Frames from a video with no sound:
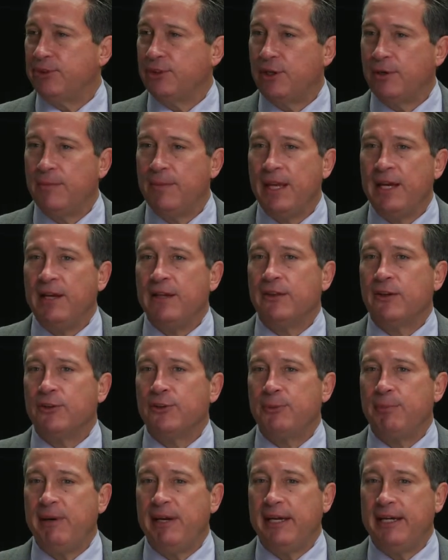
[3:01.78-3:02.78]
So
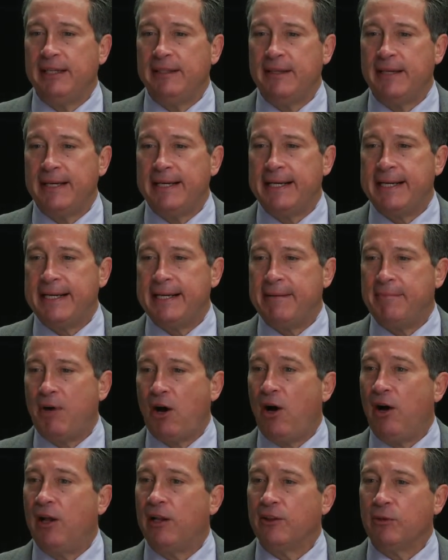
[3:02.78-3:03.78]
there's been
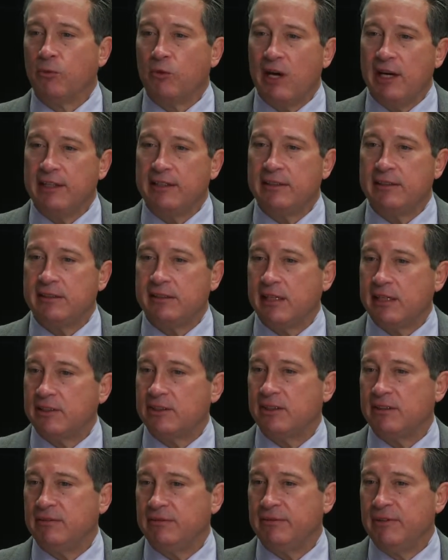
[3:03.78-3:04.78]
all the right
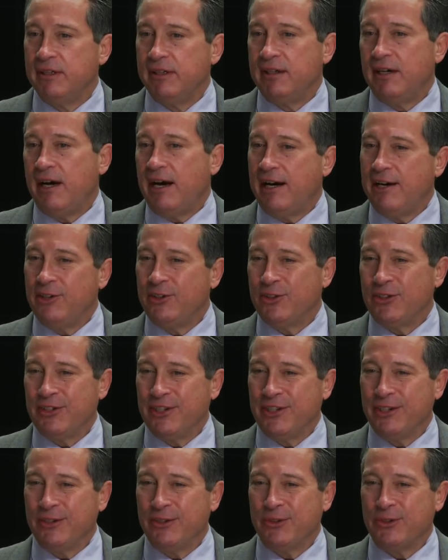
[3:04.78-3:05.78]
sets of eyes and
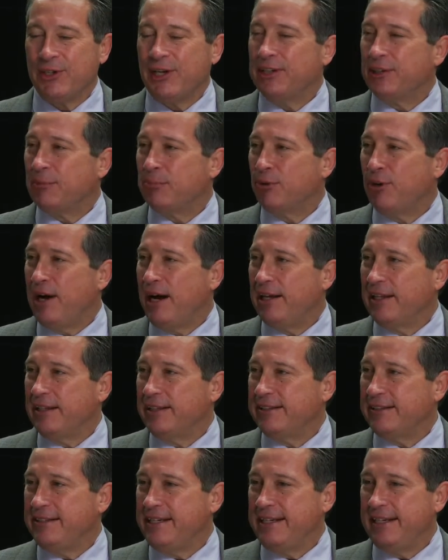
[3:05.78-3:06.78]
ears on the
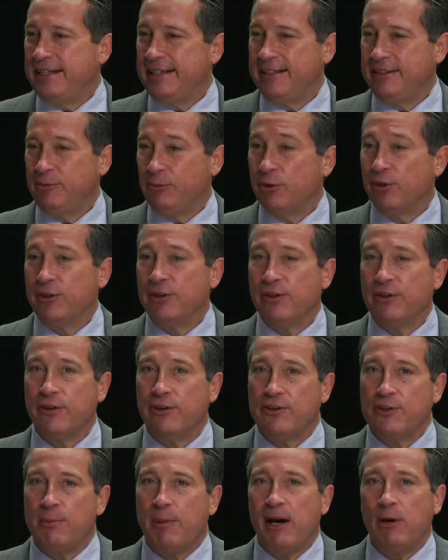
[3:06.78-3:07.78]
product, and we're
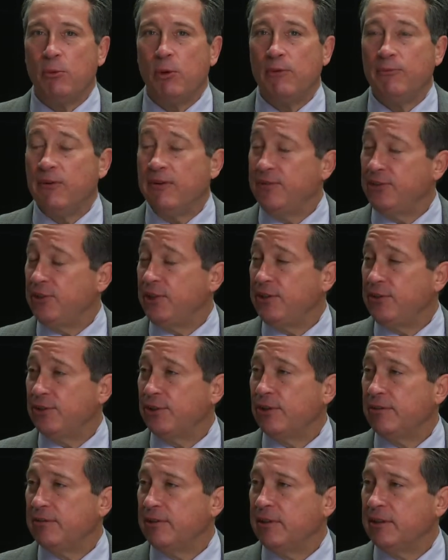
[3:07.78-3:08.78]
encouraged by what we've seen
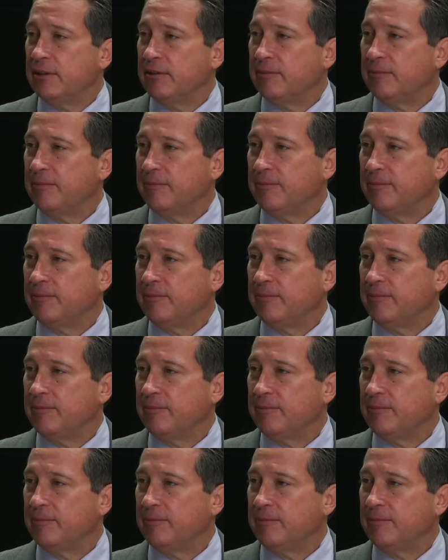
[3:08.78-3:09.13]
so far.